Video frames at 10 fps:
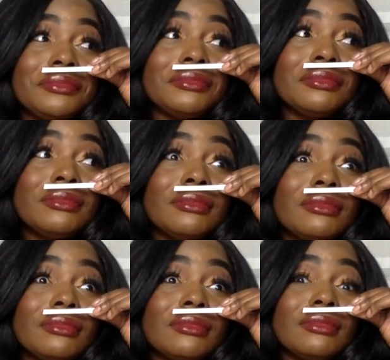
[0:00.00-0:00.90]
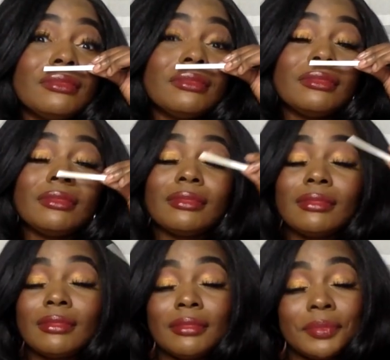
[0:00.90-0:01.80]

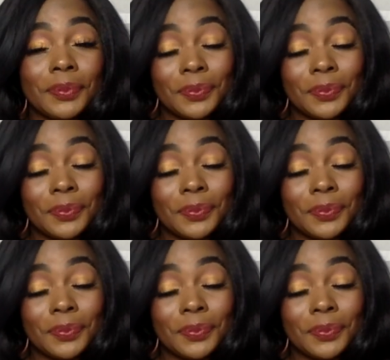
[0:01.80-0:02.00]
(silence)